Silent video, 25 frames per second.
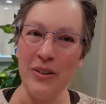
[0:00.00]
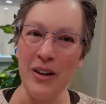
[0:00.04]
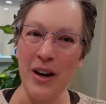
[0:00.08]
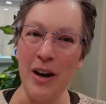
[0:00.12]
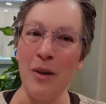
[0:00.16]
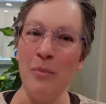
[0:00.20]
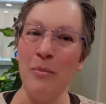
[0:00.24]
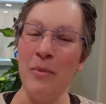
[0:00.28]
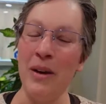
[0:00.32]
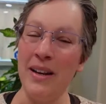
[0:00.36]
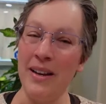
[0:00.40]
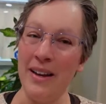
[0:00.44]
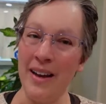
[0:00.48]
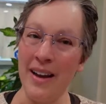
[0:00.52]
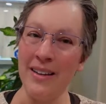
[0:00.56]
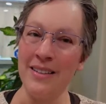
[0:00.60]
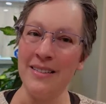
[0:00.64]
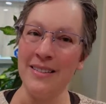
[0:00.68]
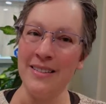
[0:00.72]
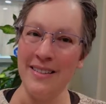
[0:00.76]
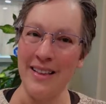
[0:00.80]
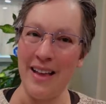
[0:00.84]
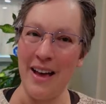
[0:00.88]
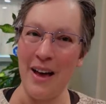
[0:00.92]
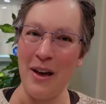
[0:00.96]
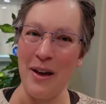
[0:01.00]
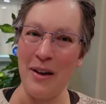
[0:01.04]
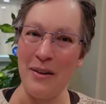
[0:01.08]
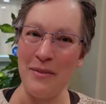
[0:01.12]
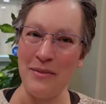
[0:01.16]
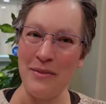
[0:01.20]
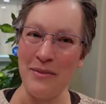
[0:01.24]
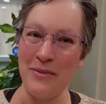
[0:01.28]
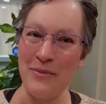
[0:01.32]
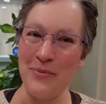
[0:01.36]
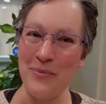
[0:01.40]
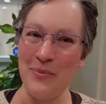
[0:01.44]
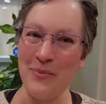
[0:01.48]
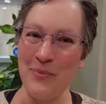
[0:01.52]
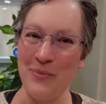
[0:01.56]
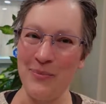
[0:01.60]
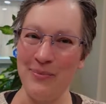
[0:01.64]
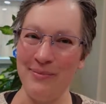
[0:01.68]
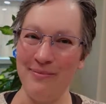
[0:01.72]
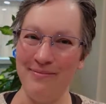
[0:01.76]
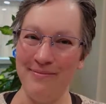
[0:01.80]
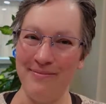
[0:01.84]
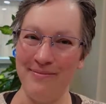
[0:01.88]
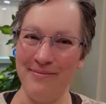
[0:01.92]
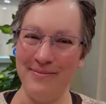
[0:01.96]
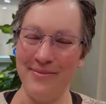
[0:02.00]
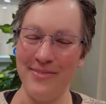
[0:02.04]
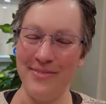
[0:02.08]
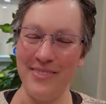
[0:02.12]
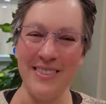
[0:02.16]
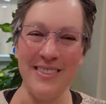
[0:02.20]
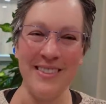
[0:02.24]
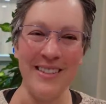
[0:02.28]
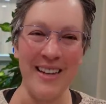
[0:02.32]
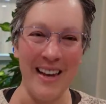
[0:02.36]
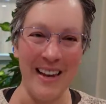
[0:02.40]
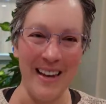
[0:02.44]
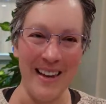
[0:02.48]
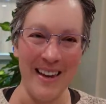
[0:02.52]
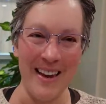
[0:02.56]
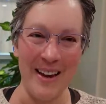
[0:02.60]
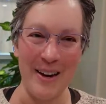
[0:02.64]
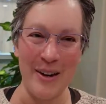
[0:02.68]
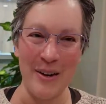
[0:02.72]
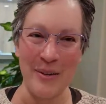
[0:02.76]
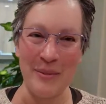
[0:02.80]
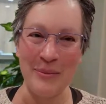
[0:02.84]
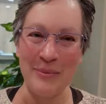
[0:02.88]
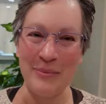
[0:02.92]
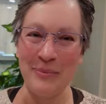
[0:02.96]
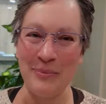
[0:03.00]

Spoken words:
on my next live. Take care.